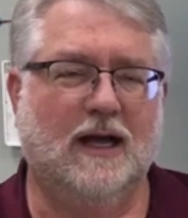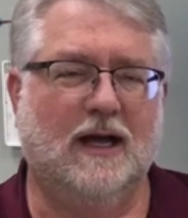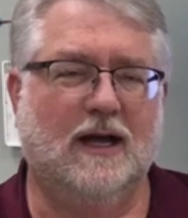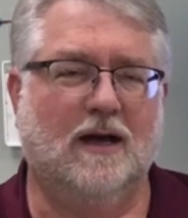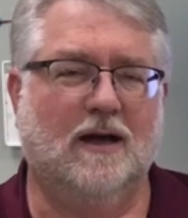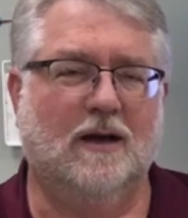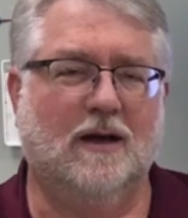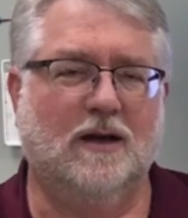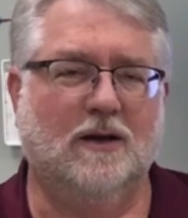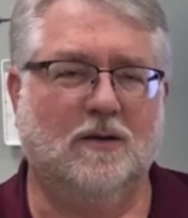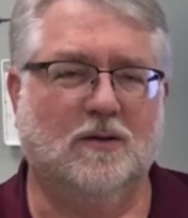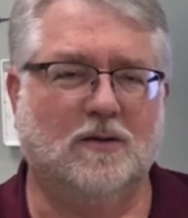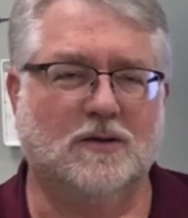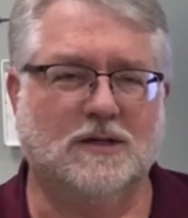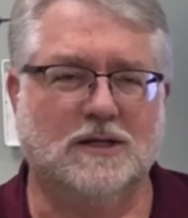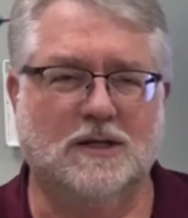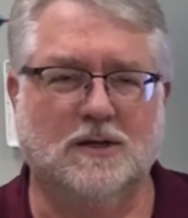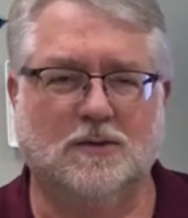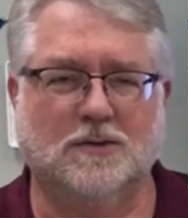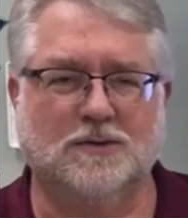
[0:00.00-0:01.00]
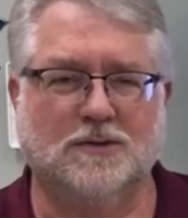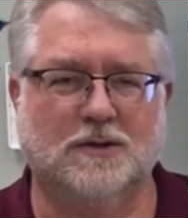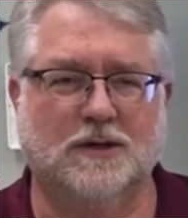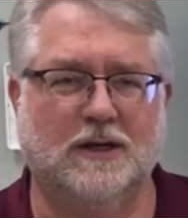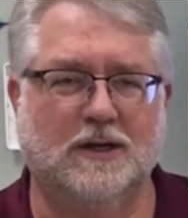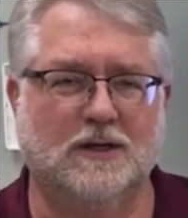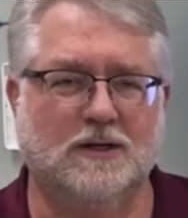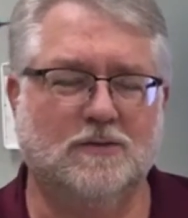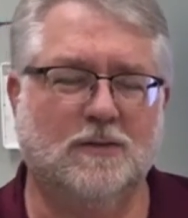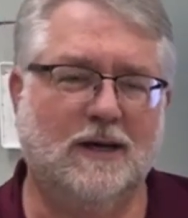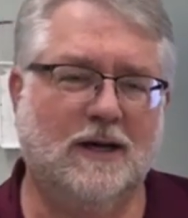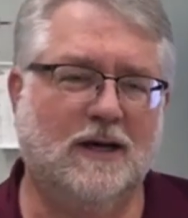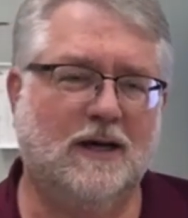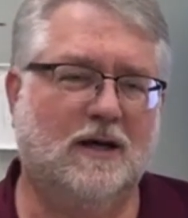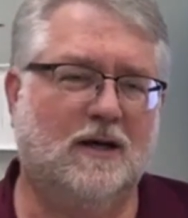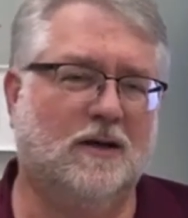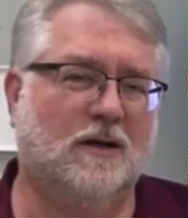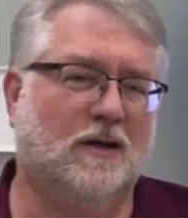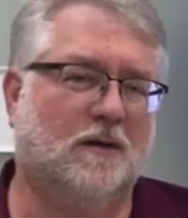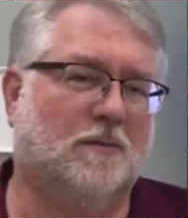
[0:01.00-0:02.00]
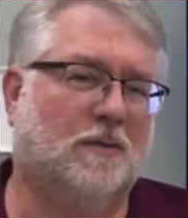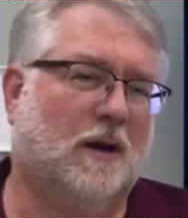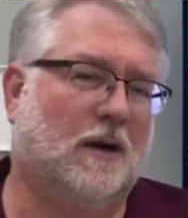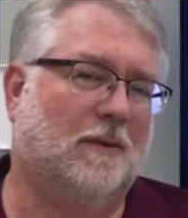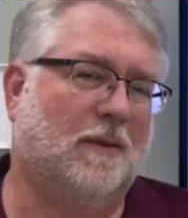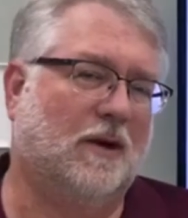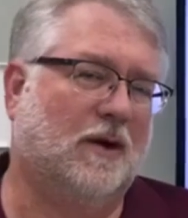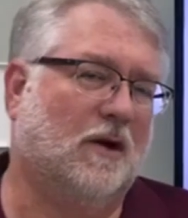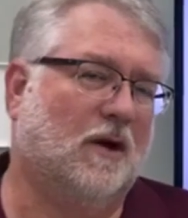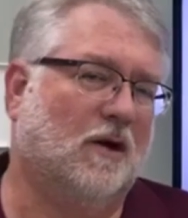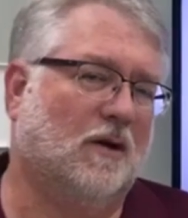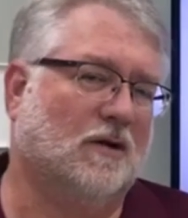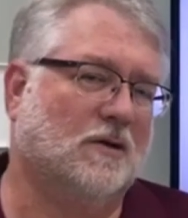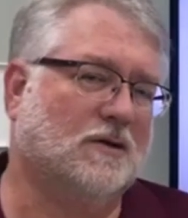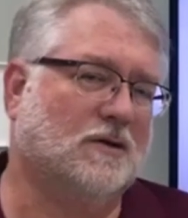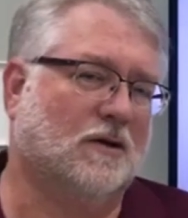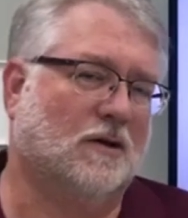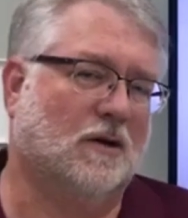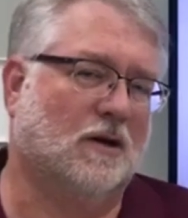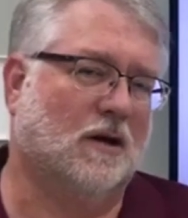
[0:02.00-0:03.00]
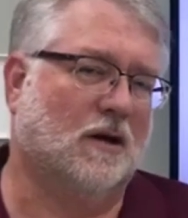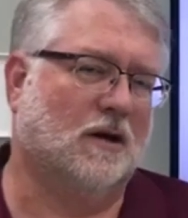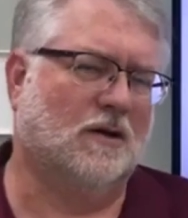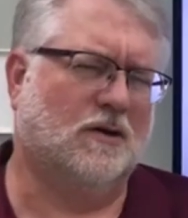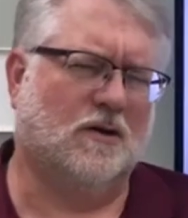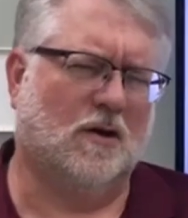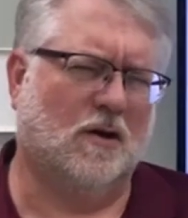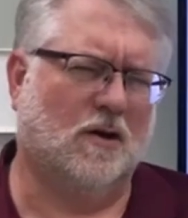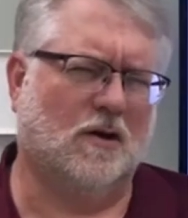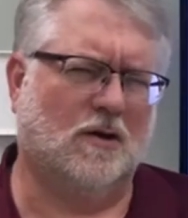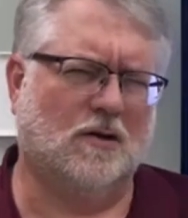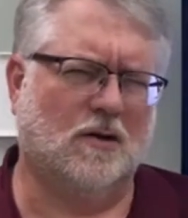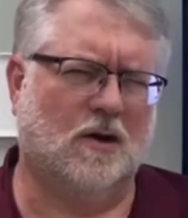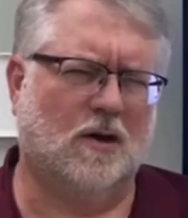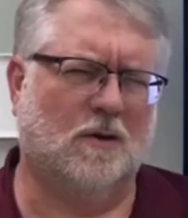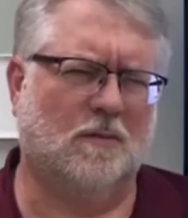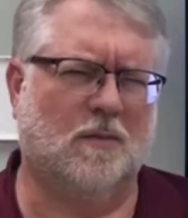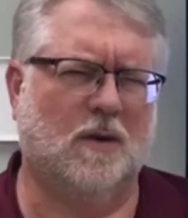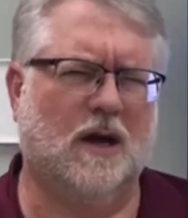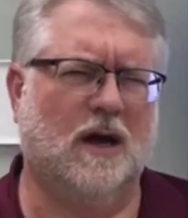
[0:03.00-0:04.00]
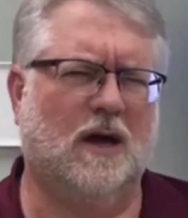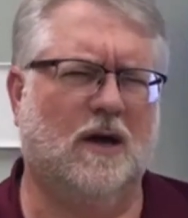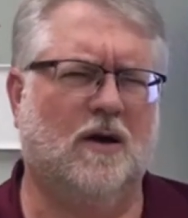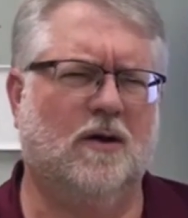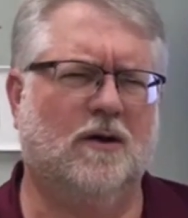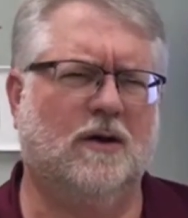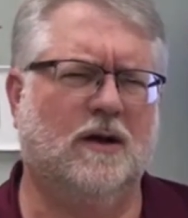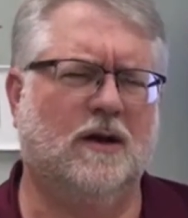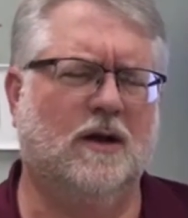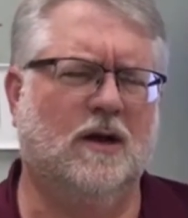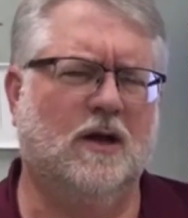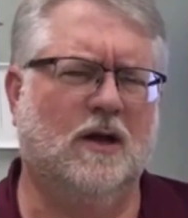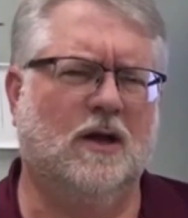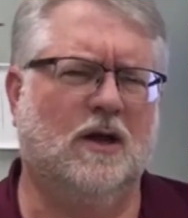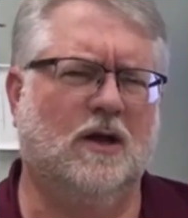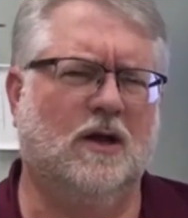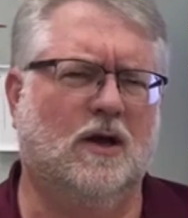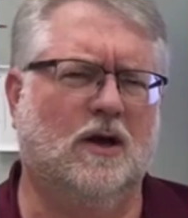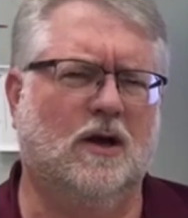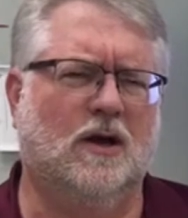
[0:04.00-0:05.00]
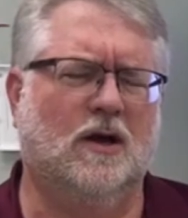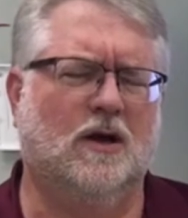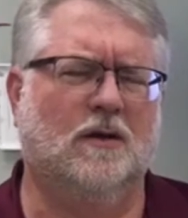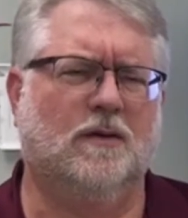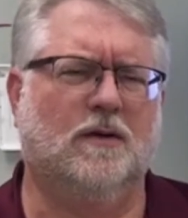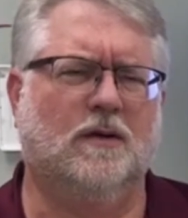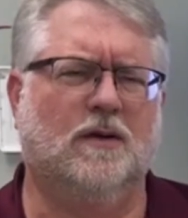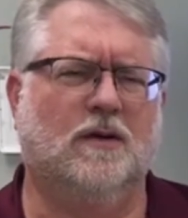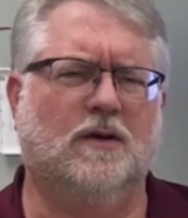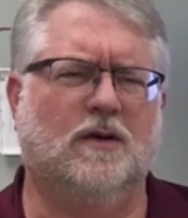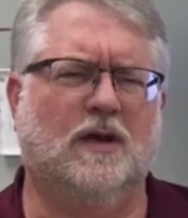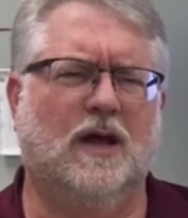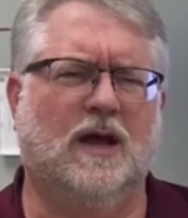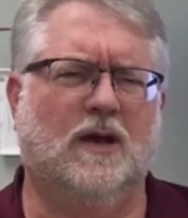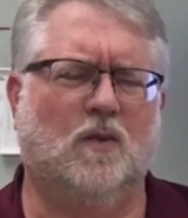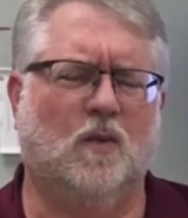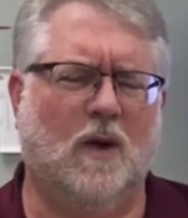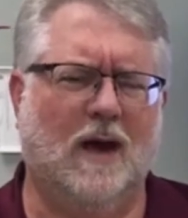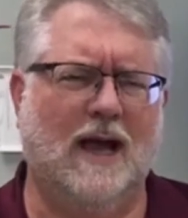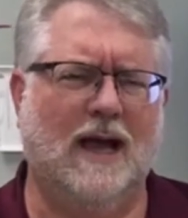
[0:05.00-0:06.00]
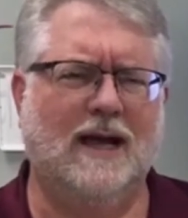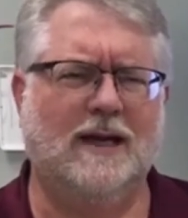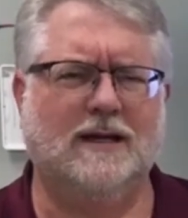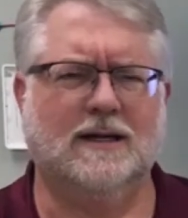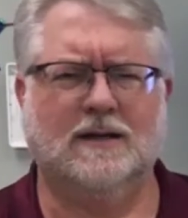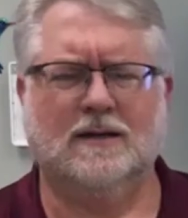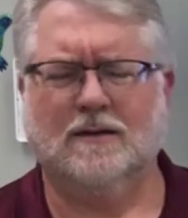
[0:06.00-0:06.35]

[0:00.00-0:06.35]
And of course, eagles are there as well. Their primary colors are a dark brown and white.